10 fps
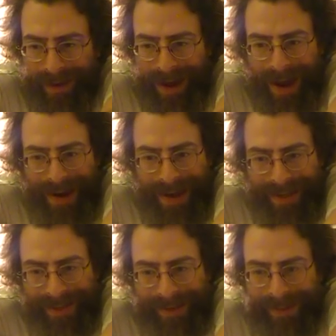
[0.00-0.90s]
a
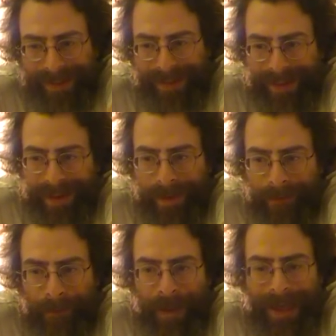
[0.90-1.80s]
nice little
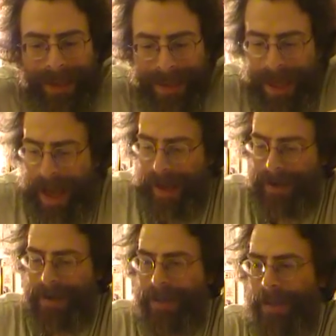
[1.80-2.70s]
piece
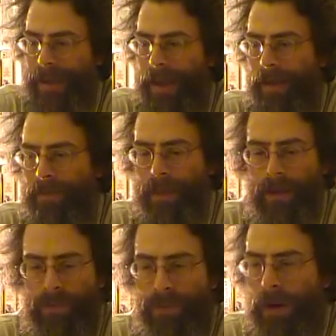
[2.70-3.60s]
added to the game that
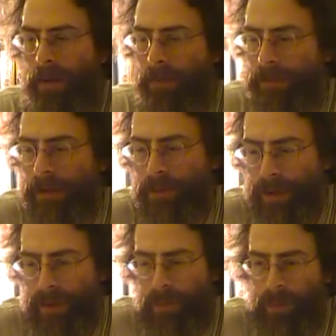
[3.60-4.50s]
you probably
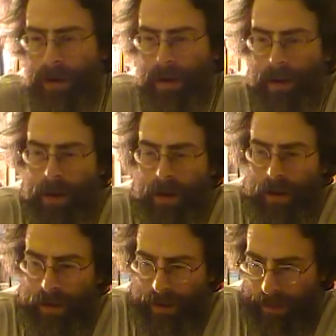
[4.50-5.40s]
wouldn't want to
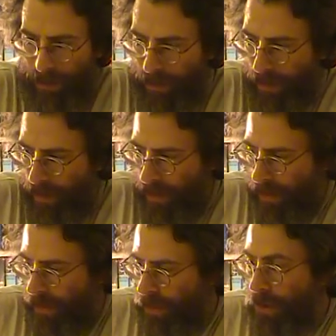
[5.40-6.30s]

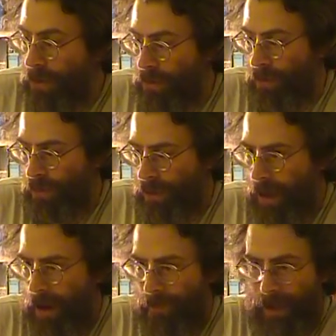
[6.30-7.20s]
use
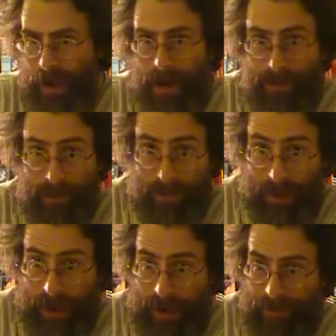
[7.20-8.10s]
every time you
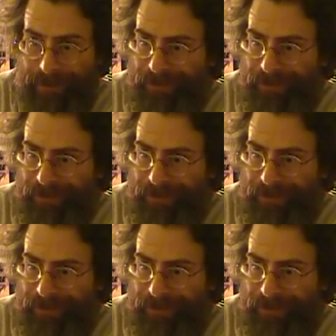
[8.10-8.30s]
play it.